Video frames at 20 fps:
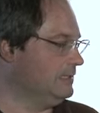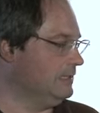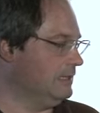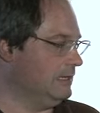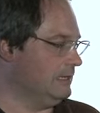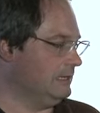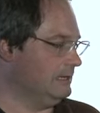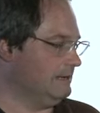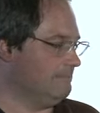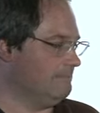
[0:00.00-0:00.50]

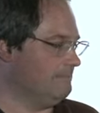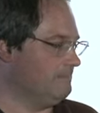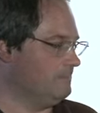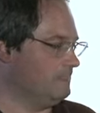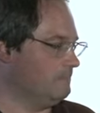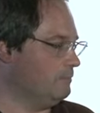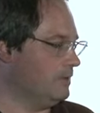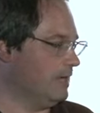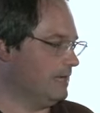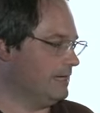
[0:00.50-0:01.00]

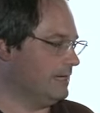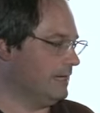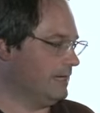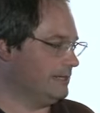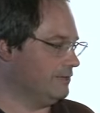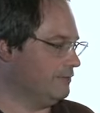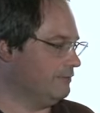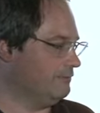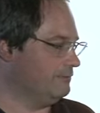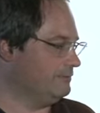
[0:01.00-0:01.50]
But I
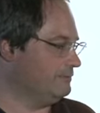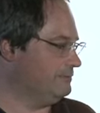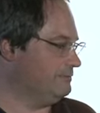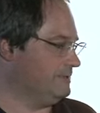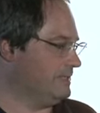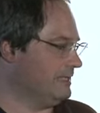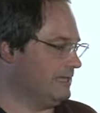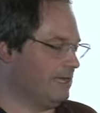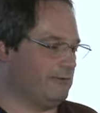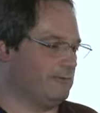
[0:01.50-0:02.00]
don't
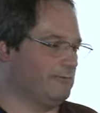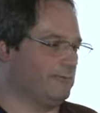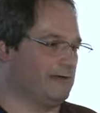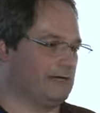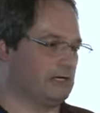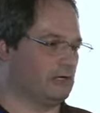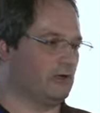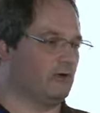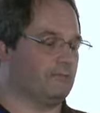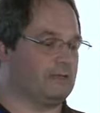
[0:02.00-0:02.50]
think I would want
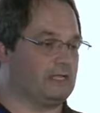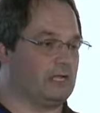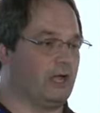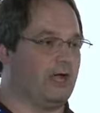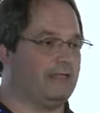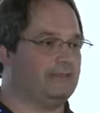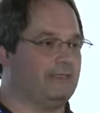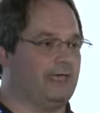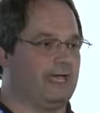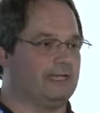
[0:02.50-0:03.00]
to go
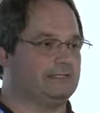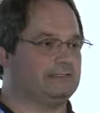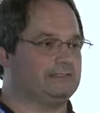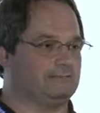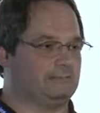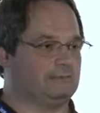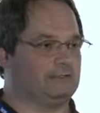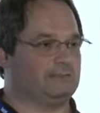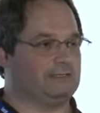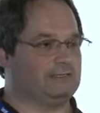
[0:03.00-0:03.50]
beyond that
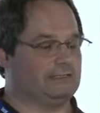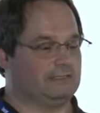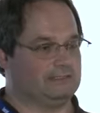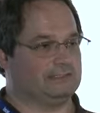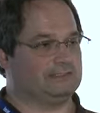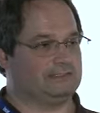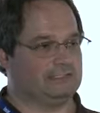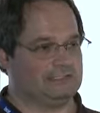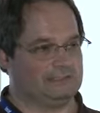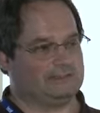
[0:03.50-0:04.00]
simply because
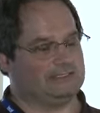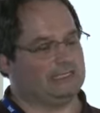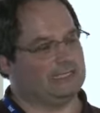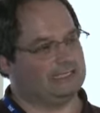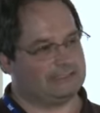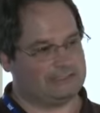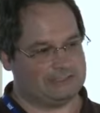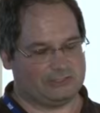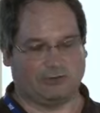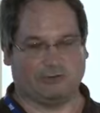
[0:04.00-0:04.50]
it just
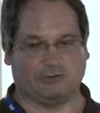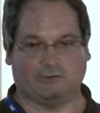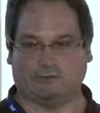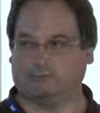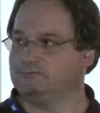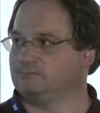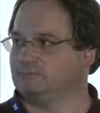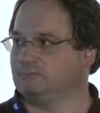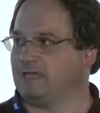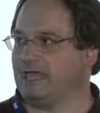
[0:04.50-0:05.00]
gets so
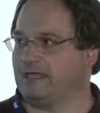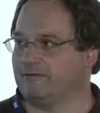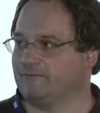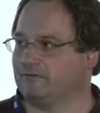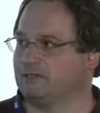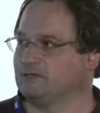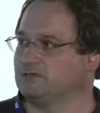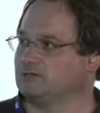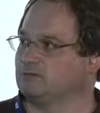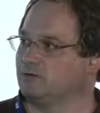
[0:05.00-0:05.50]

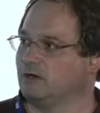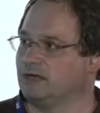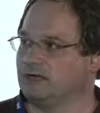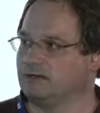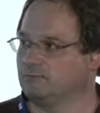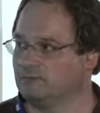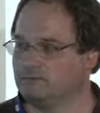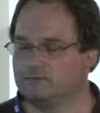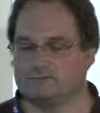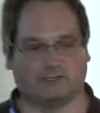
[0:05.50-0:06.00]
heavy to try to
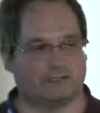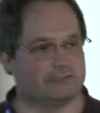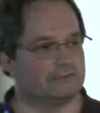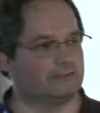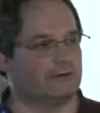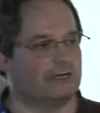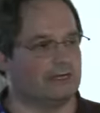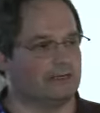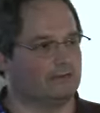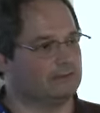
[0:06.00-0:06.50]
move things
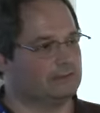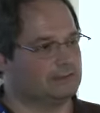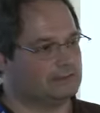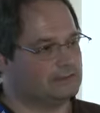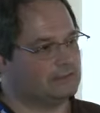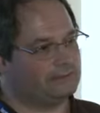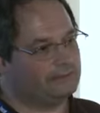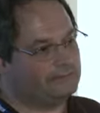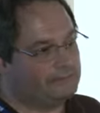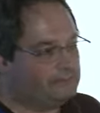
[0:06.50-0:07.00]
around and
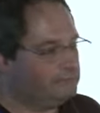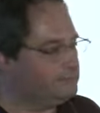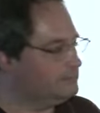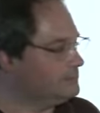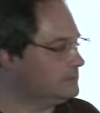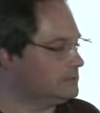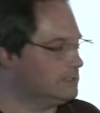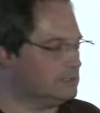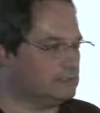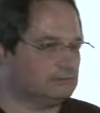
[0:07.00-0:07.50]
stuff.
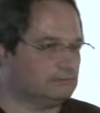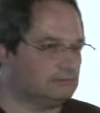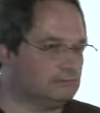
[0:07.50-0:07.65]
So,